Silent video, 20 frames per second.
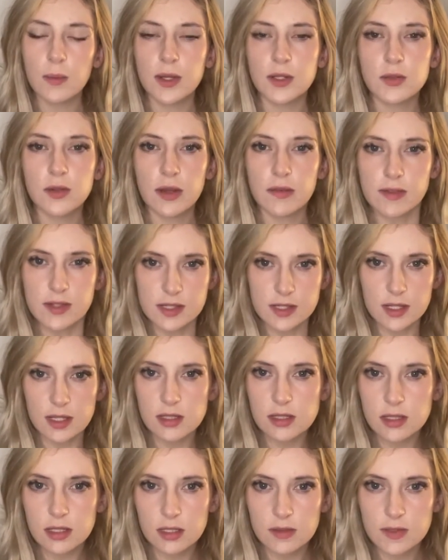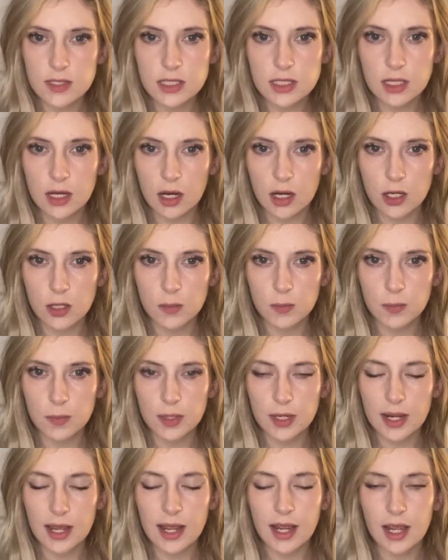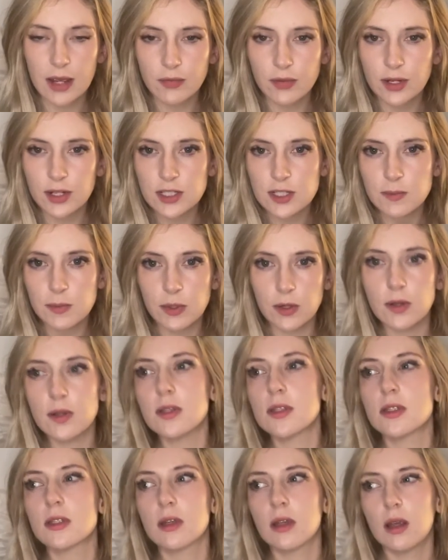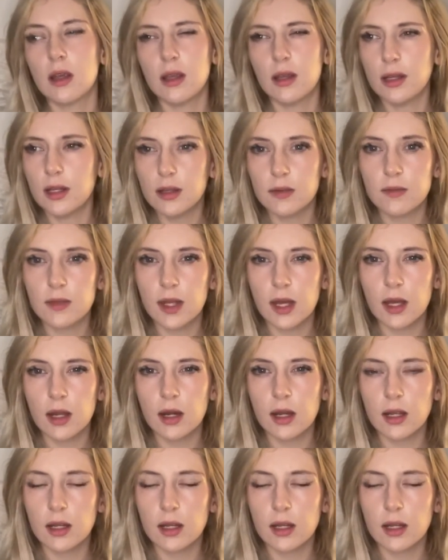I do have a sensitive scalp, but I haven't experienced any of that.